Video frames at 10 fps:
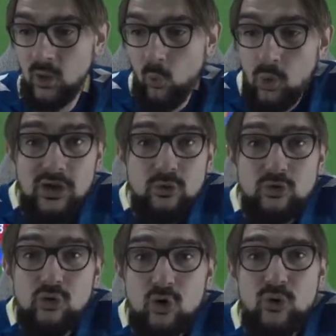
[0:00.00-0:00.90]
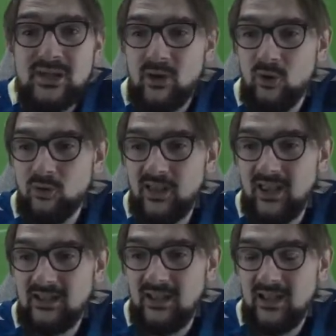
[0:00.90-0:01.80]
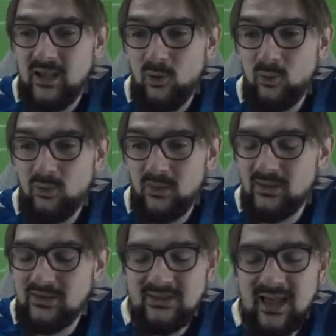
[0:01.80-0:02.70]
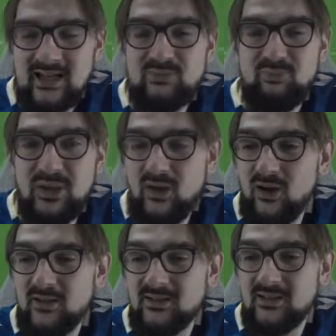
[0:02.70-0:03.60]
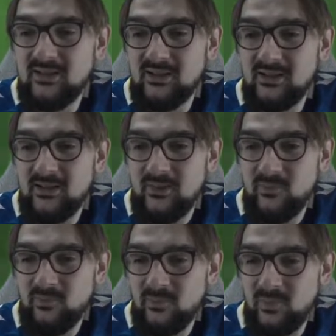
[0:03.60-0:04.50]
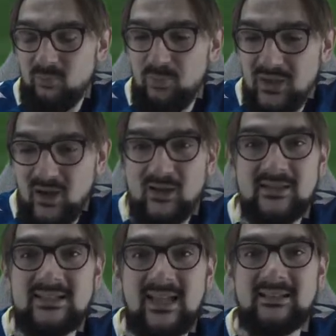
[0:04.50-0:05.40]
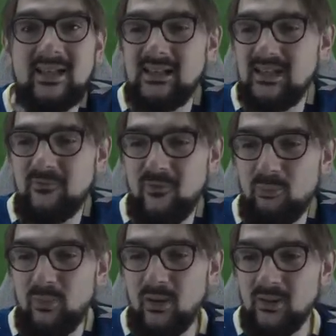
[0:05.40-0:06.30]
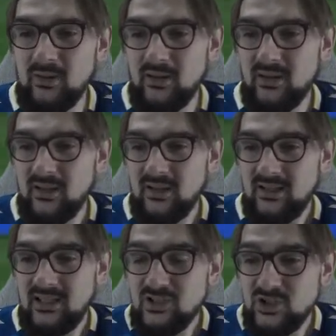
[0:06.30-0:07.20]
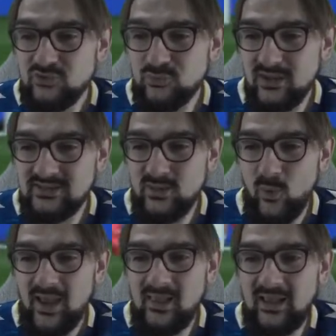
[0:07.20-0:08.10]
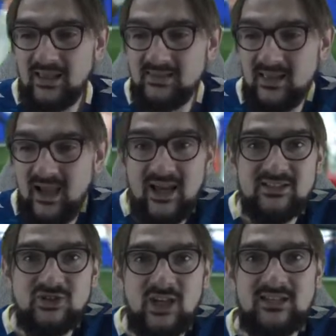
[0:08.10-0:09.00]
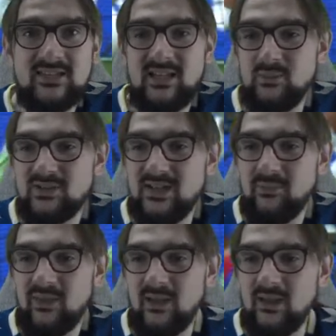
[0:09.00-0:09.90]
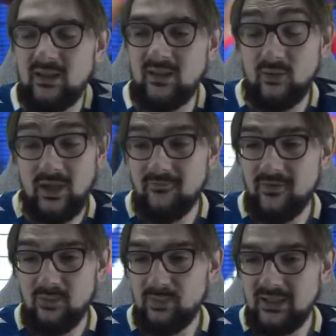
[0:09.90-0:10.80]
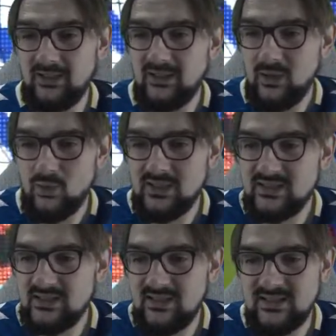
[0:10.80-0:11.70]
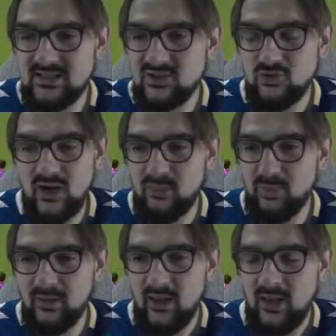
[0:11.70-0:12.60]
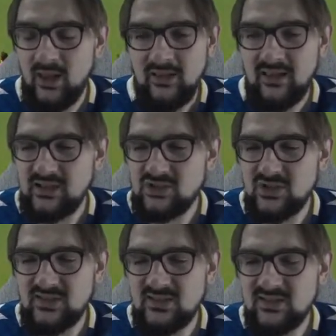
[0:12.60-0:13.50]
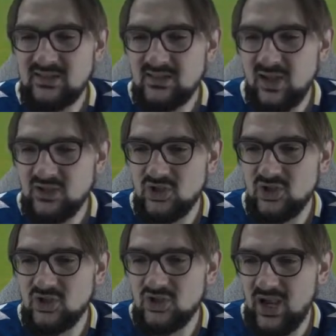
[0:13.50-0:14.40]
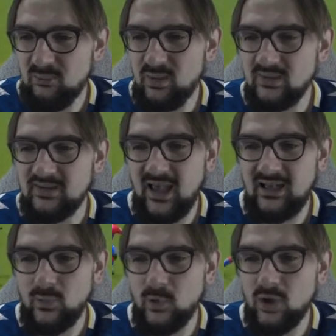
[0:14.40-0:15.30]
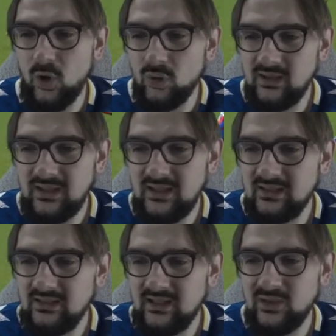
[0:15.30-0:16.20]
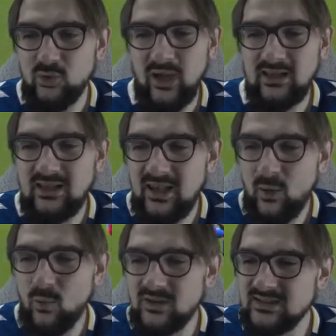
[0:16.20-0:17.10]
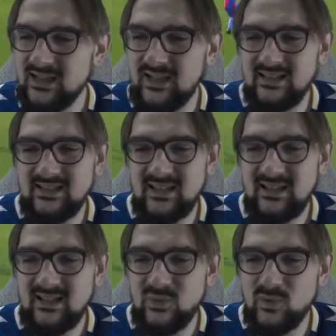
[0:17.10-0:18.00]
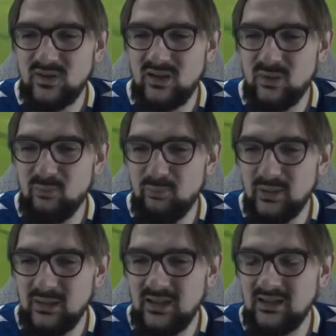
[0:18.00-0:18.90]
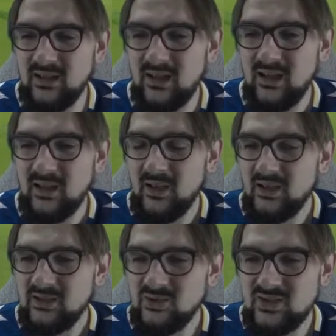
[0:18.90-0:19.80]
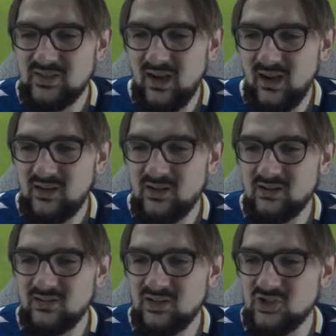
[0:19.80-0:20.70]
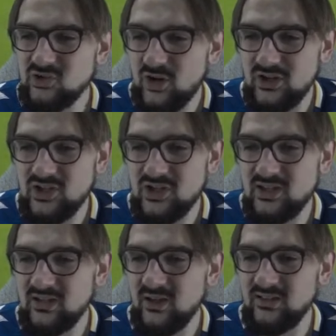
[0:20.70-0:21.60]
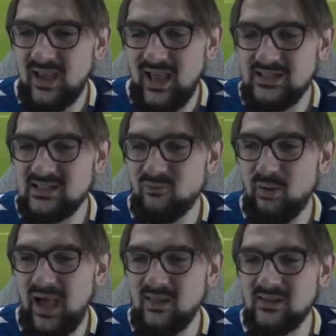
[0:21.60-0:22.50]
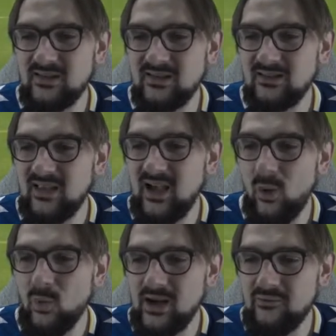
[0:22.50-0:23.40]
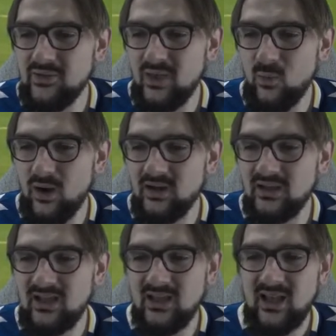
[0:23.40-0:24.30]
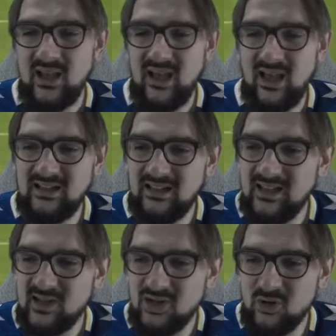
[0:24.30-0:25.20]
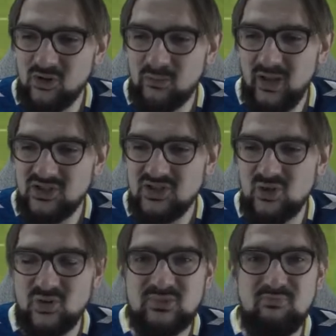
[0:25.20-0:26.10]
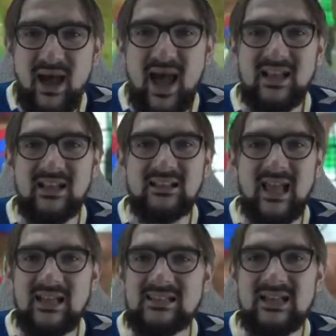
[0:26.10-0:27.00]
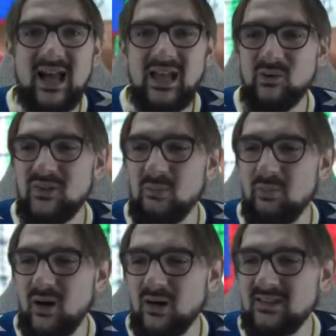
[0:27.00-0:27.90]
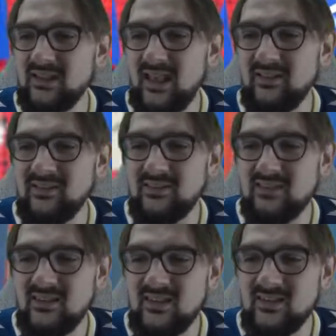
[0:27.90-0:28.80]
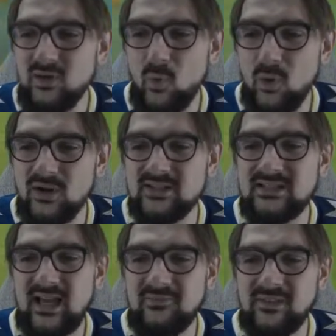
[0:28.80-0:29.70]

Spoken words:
What are you doing, Holgate? That is beyond Sunday League football. He just runs away like the guy's chasing him or something. Okay, fair play to Dahoud. It's a decent strike, but that is just such shambles, and it would only continue and get worse. Like I said, this was a complete, just utter destruction on the hands of Palace. They got whatever they wanted, and here Koulibaly just goes mad and takes the guy out in the box, and this is the worst I've